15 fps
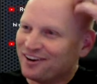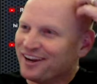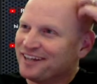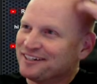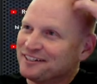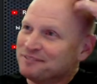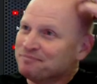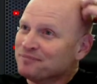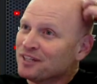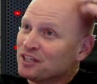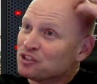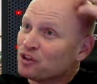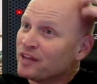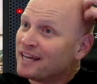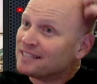All right,
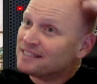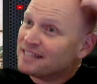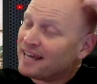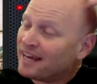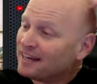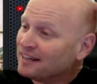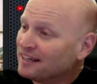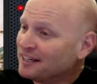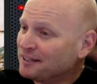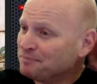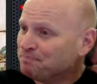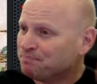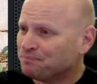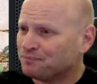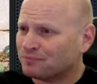so that's that.
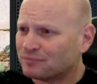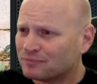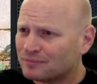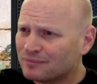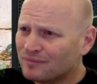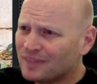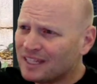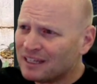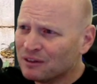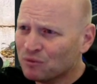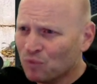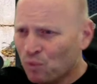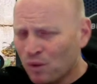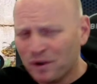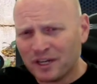Um,
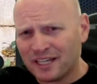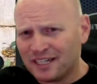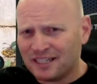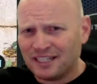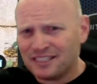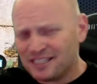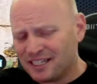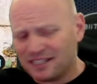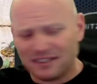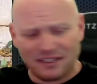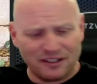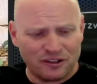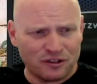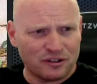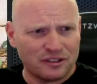one, let's get
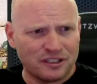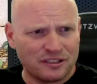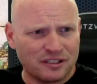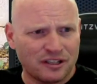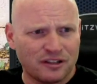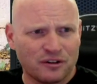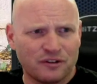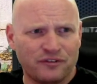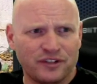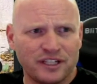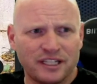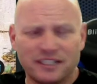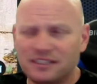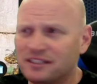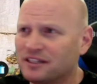another this other
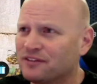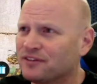affiliate